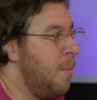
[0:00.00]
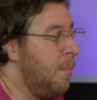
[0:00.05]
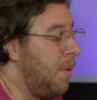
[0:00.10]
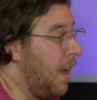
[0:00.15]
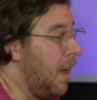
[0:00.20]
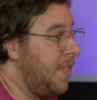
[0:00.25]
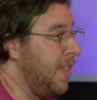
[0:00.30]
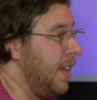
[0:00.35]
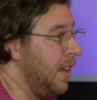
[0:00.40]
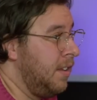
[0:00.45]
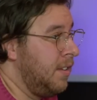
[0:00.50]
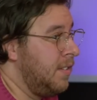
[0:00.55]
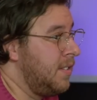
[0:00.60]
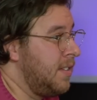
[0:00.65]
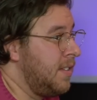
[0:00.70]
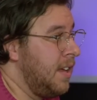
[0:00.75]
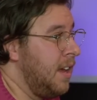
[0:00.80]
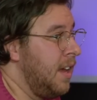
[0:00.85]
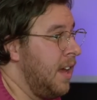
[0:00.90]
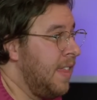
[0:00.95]
But I think
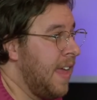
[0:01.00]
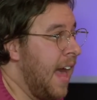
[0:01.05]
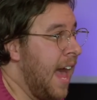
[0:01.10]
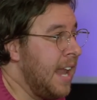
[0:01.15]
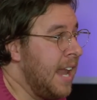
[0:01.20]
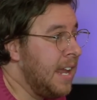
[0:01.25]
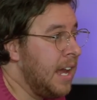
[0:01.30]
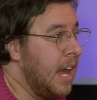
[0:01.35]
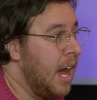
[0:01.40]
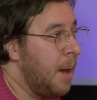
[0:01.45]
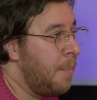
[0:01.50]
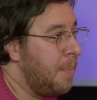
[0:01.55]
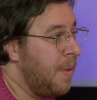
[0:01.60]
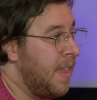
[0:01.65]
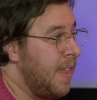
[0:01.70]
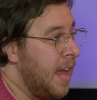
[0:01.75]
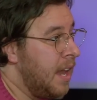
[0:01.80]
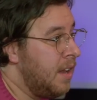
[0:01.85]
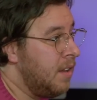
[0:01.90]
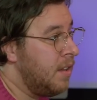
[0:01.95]
just the adding up
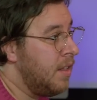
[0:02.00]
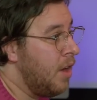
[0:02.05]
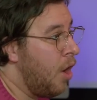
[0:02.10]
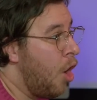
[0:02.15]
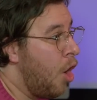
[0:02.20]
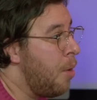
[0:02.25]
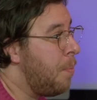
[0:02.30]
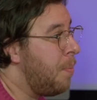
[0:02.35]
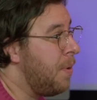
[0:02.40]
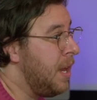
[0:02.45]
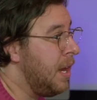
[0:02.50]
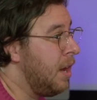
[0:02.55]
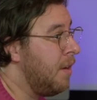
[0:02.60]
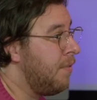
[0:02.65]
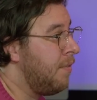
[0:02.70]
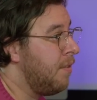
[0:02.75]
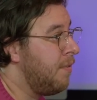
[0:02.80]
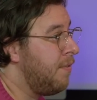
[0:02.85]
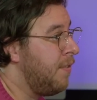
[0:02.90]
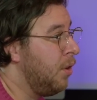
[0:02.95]
and then the opening
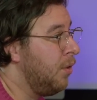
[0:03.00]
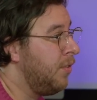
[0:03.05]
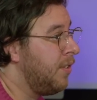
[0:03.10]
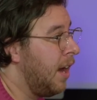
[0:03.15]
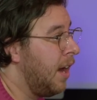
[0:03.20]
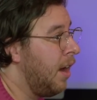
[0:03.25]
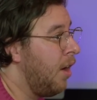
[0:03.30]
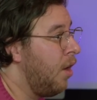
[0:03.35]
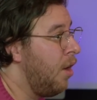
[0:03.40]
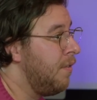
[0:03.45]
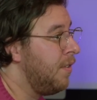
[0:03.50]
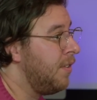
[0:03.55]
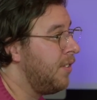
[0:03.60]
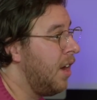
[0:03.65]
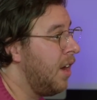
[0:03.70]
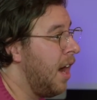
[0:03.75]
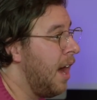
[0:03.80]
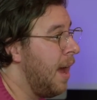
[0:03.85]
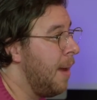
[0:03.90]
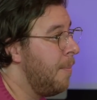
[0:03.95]
of the filter over
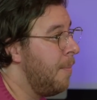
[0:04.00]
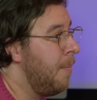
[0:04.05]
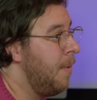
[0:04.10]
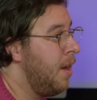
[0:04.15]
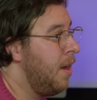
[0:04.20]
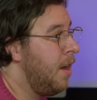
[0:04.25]
time,